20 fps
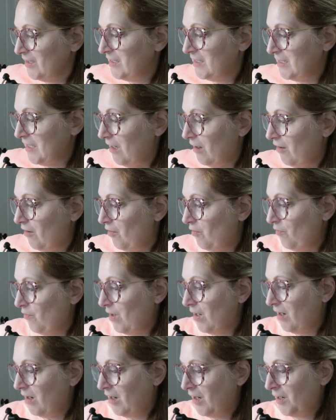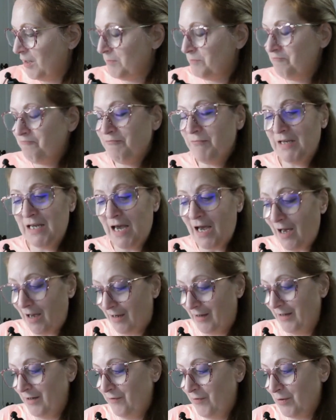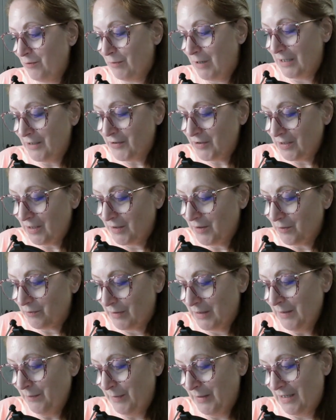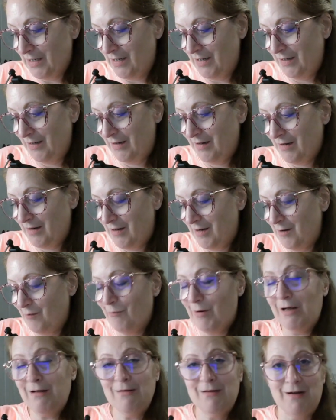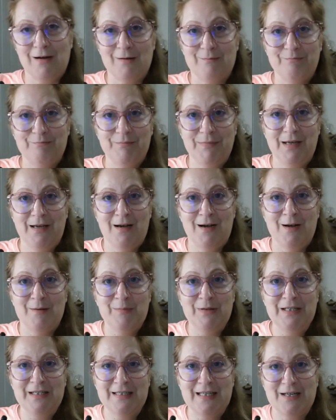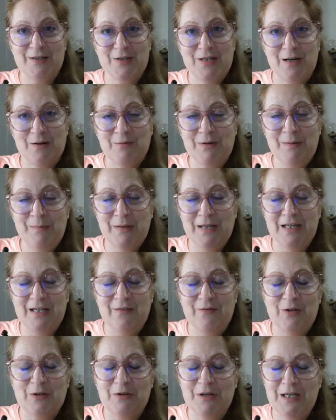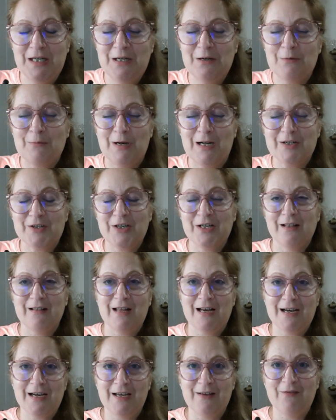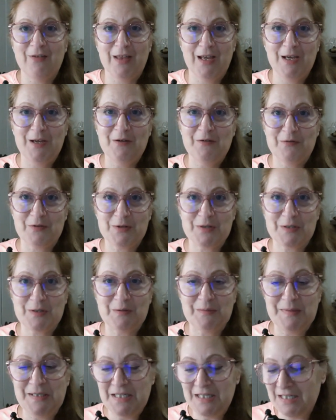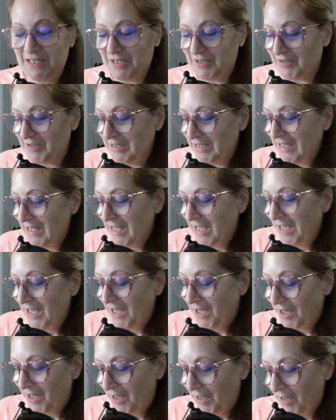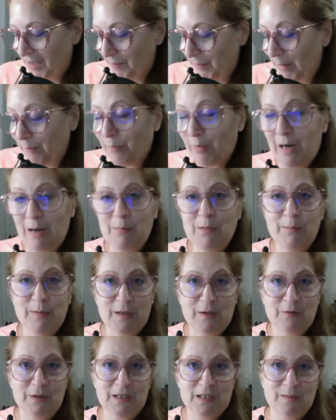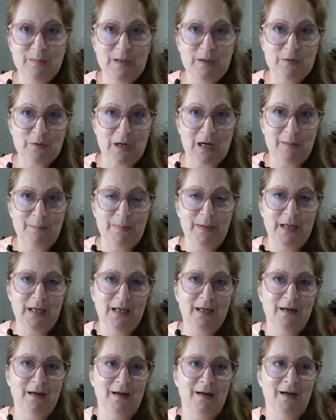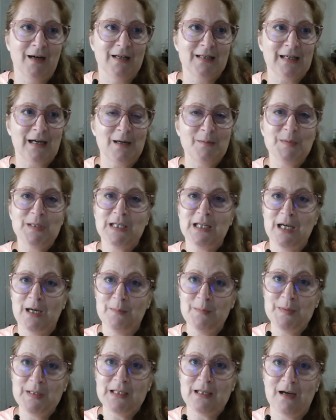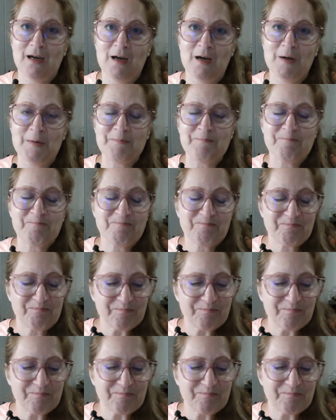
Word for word: So um, yeah, if you're watching on the replay, uh, welcome. Uh, please hashtag replay. If you're here watching live, thank you for still being here. Um, I'm probably going to be dropping uh, timestamps um,